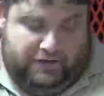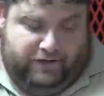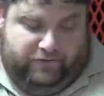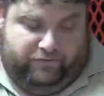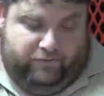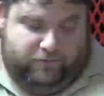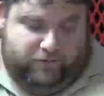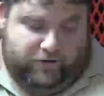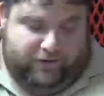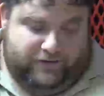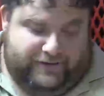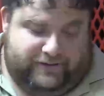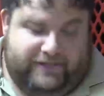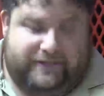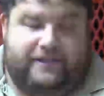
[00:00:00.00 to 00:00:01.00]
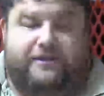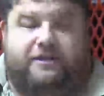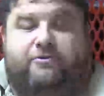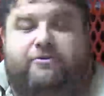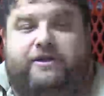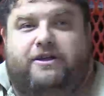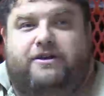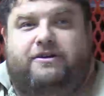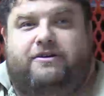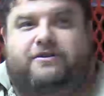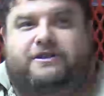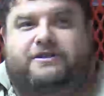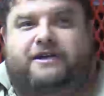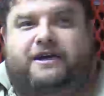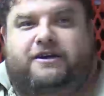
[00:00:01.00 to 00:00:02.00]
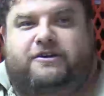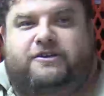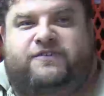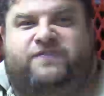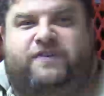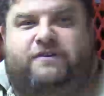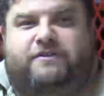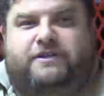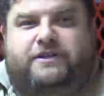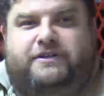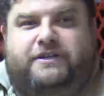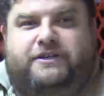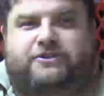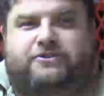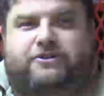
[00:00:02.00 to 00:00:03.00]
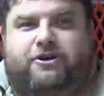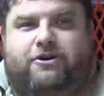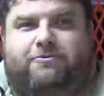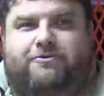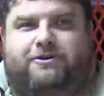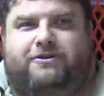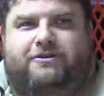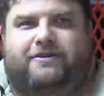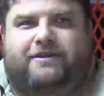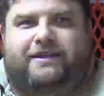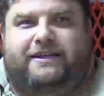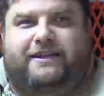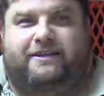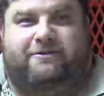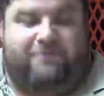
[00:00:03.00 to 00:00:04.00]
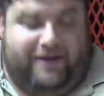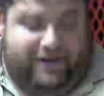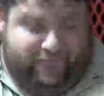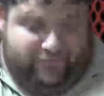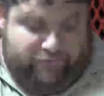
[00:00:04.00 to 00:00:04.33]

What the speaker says: For Morgan City, a week ago, the Tigers fell in the district opener to Edie White